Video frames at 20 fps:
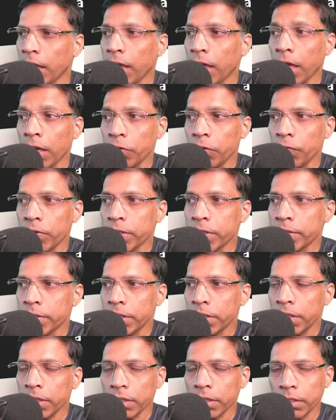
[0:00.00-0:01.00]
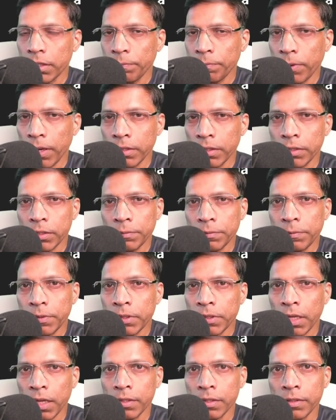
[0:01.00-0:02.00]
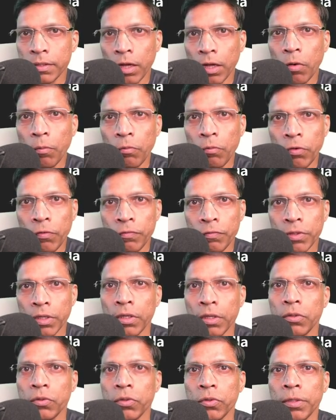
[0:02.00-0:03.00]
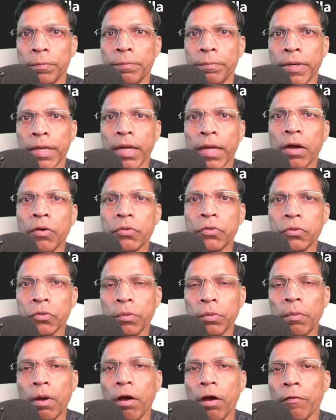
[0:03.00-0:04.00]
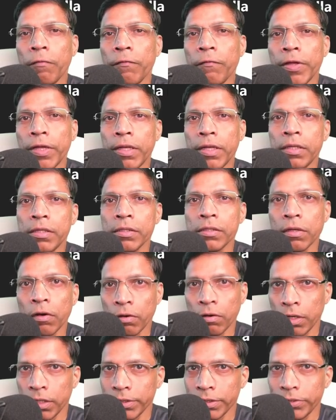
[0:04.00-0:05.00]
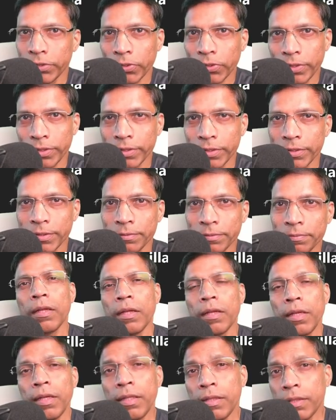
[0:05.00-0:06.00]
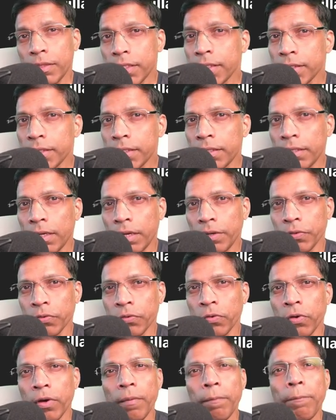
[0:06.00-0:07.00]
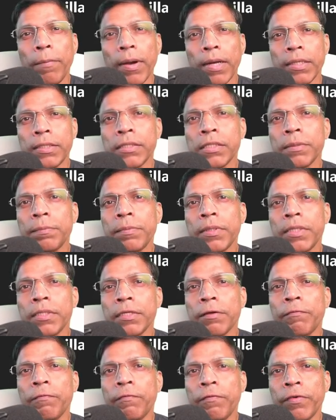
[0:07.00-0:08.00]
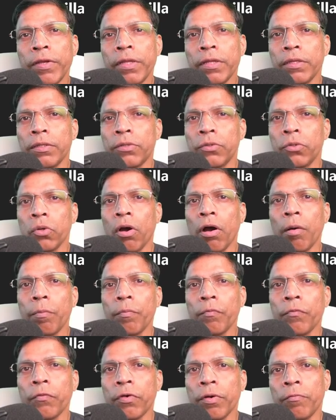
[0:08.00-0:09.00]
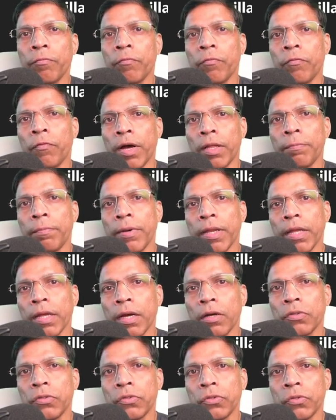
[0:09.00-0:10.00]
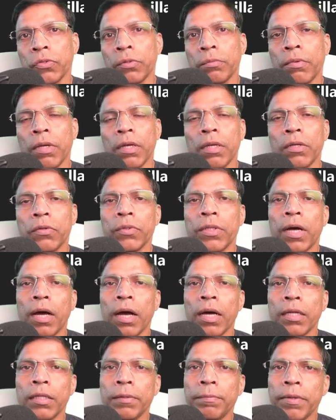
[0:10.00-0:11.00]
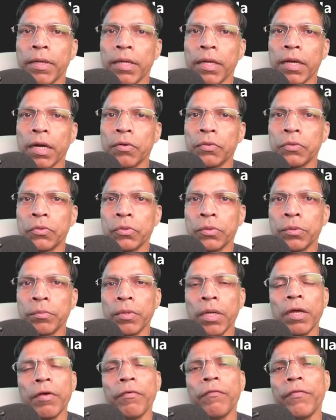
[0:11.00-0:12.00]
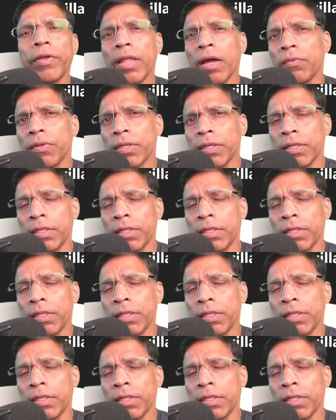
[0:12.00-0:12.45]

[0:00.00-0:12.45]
and you will see that the participant has now moved to the breakout room of his or her choice. In this scenario, participants are free to hop from one breakout room to the other breakout room without any